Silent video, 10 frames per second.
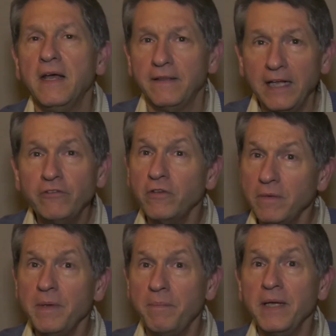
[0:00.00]
that's going to
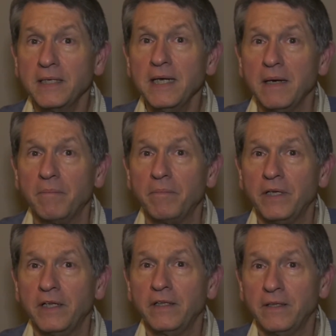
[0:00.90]
be picked up.
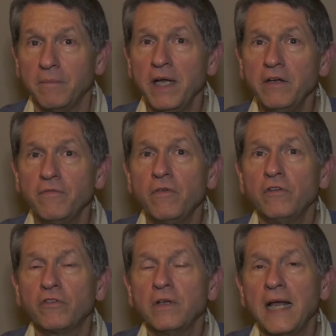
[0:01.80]
The microphone
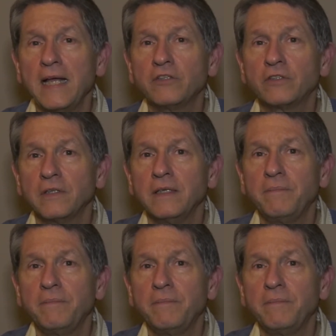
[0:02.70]
is going to actually